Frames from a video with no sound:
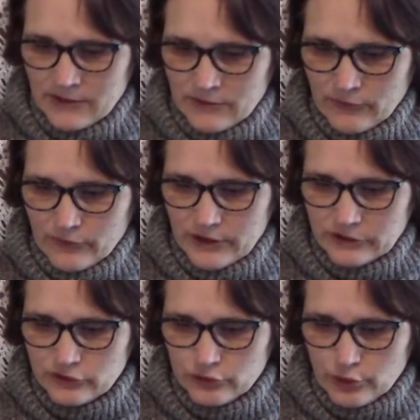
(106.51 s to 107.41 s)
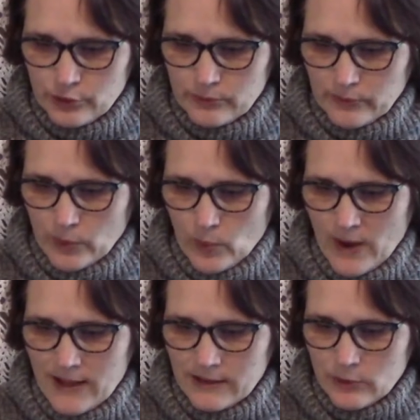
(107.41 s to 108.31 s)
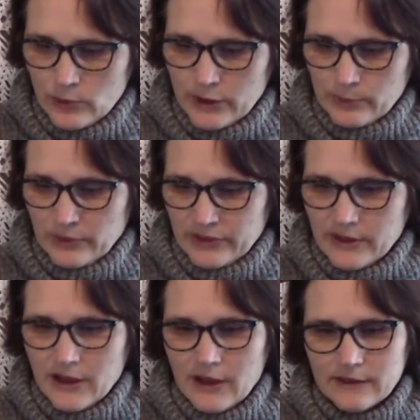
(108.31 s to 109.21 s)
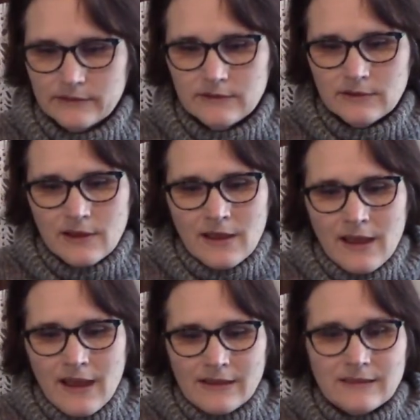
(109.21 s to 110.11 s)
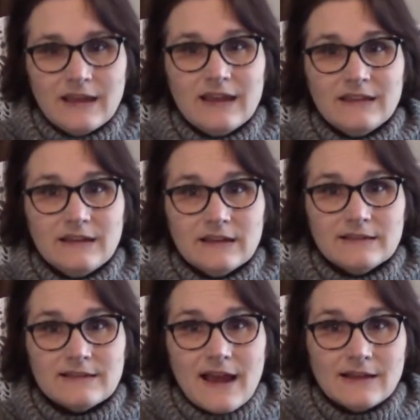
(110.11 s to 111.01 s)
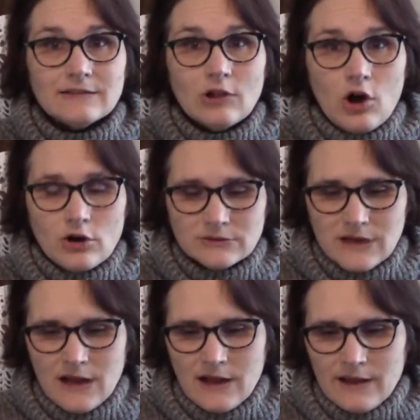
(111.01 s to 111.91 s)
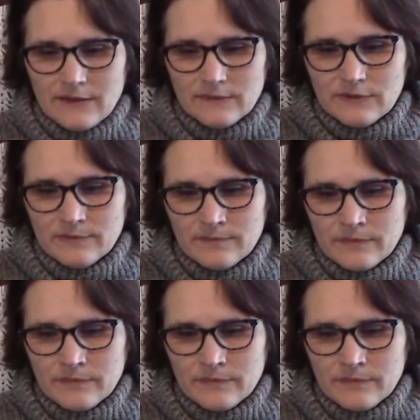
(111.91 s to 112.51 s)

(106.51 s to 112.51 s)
The French troops were well equipped with guns, and the Indians had long knives.